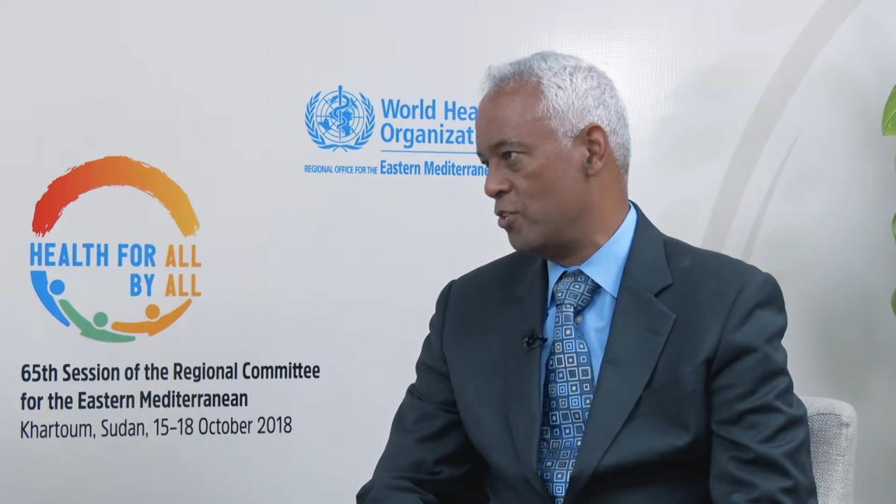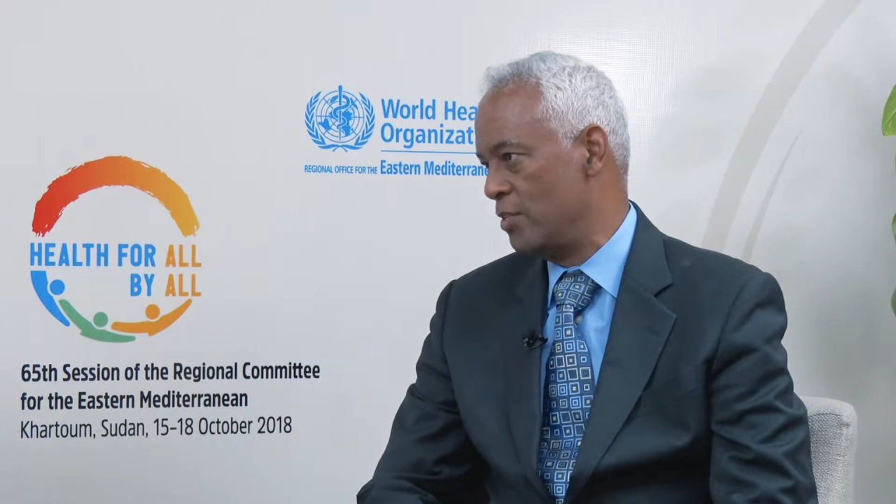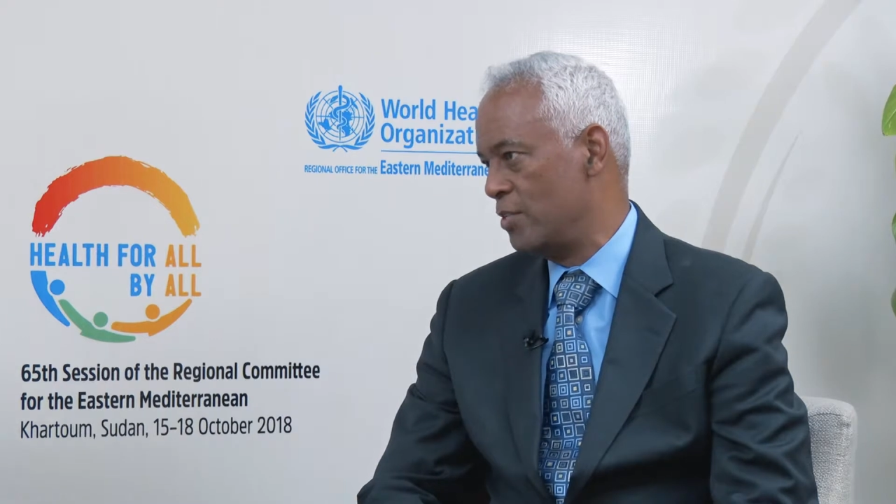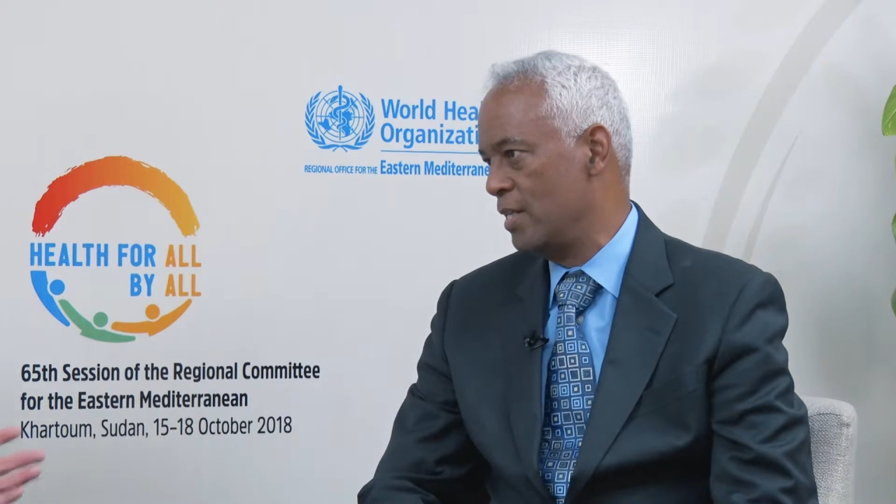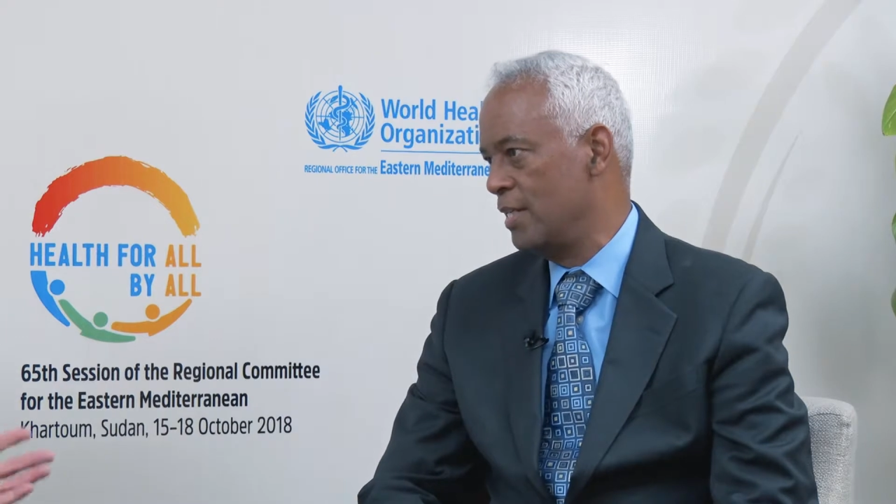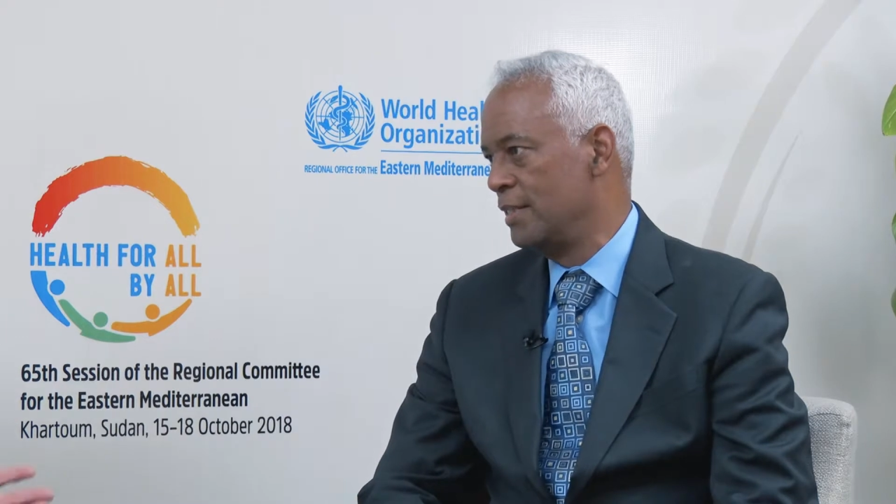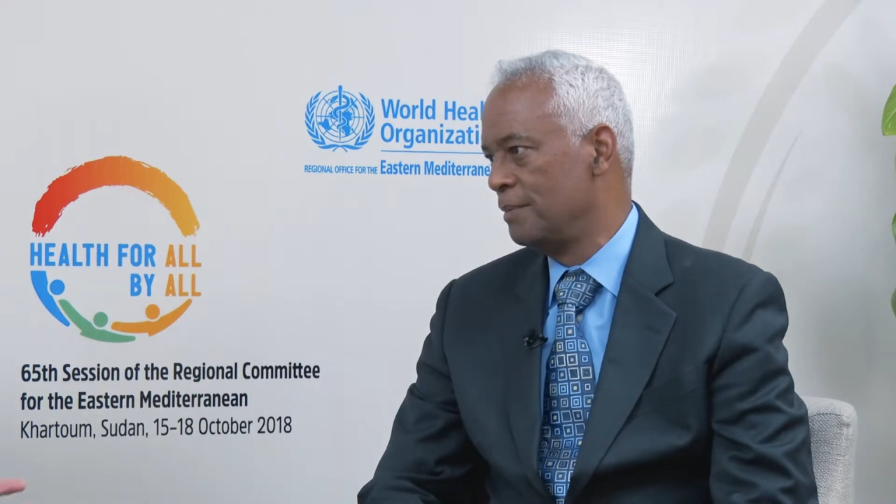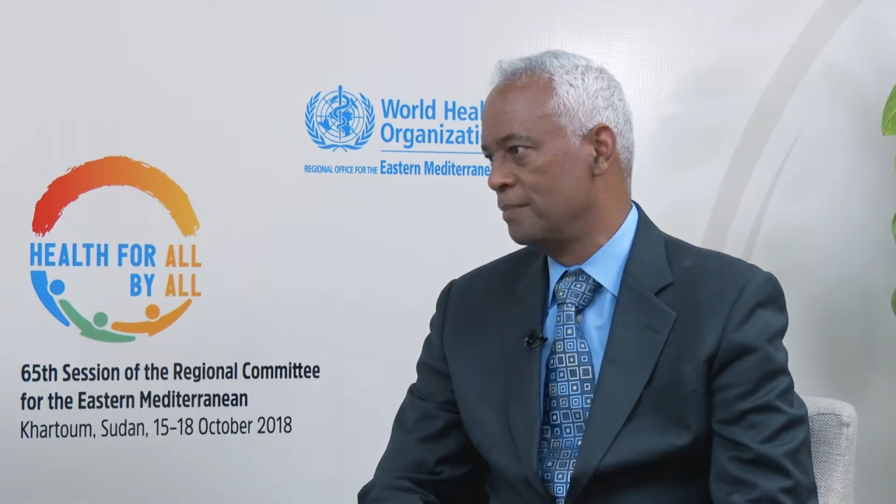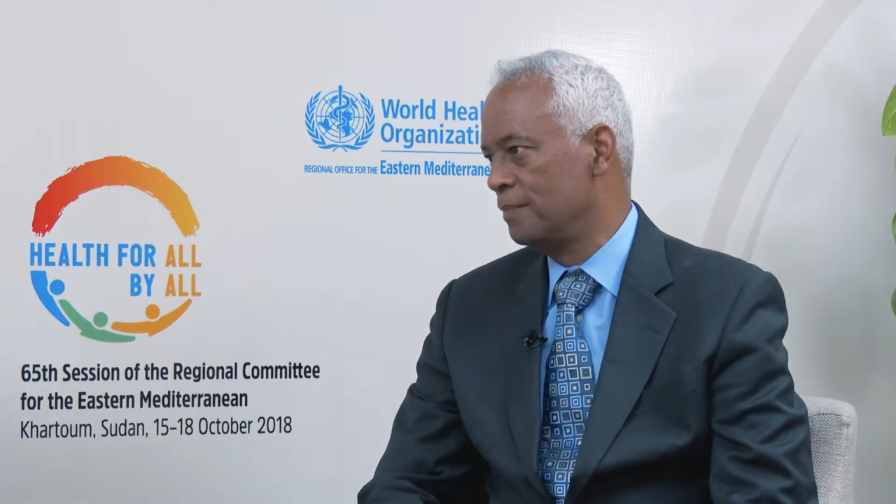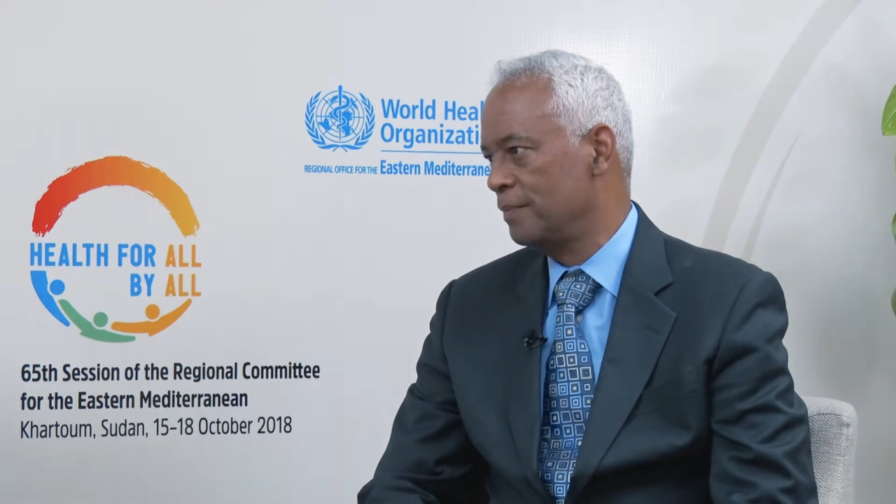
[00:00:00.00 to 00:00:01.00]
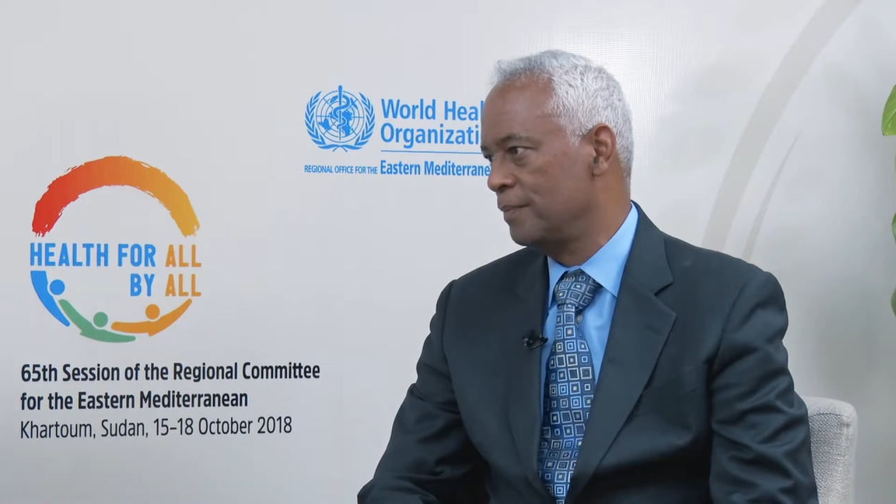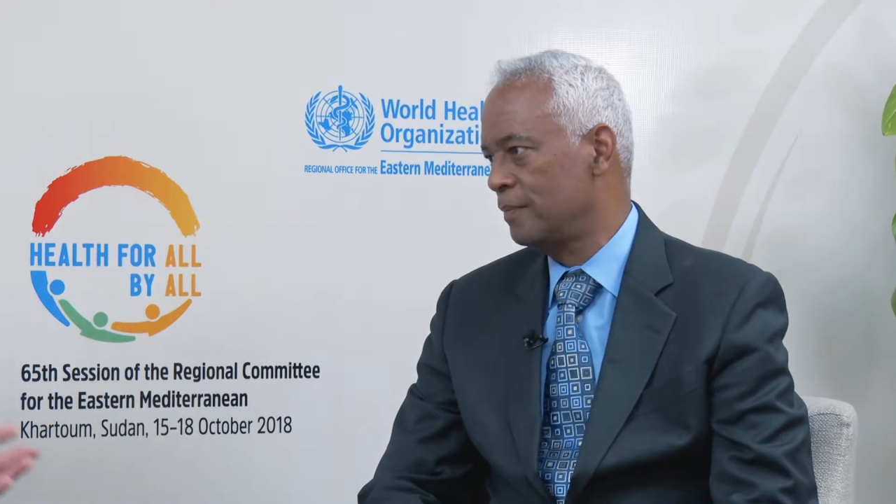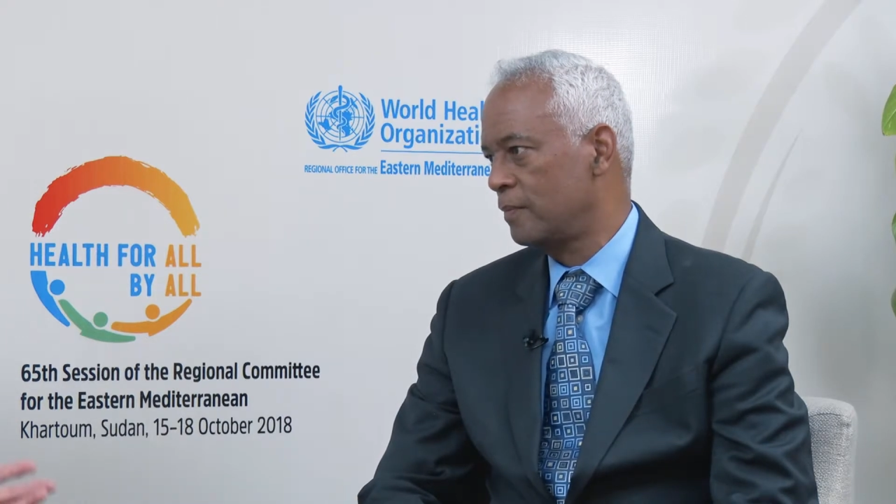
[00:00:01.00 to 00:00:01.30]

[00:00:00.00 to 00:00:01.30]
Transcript: So what would be the lessons